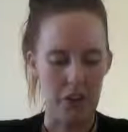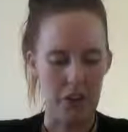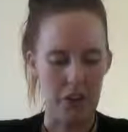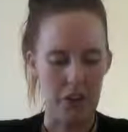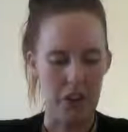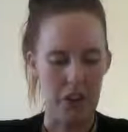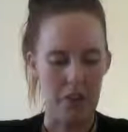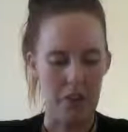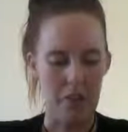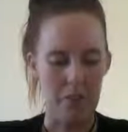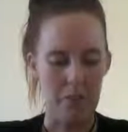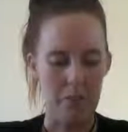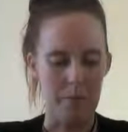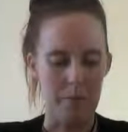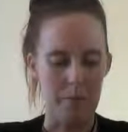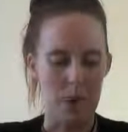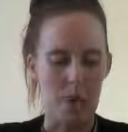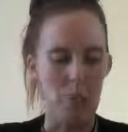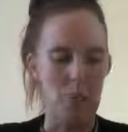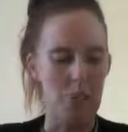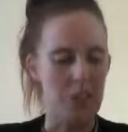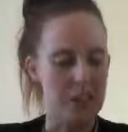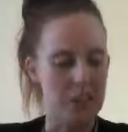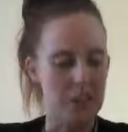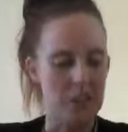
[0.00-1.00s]
I
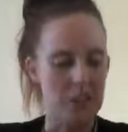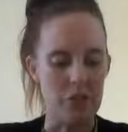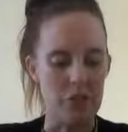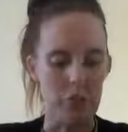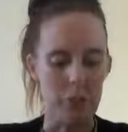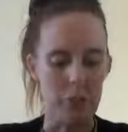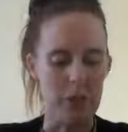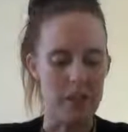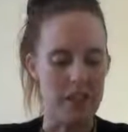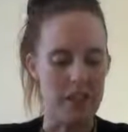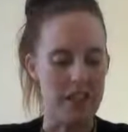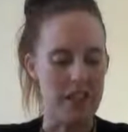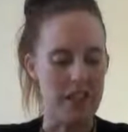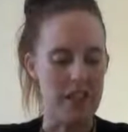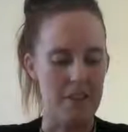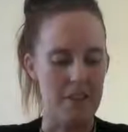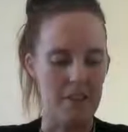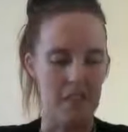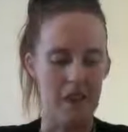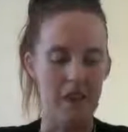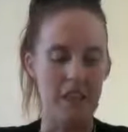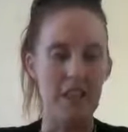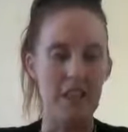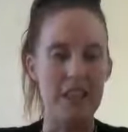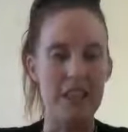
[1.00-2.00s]
wanted to represent the
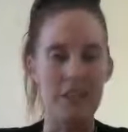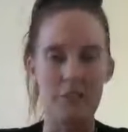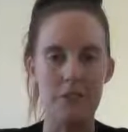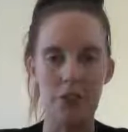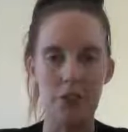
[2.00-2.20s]
various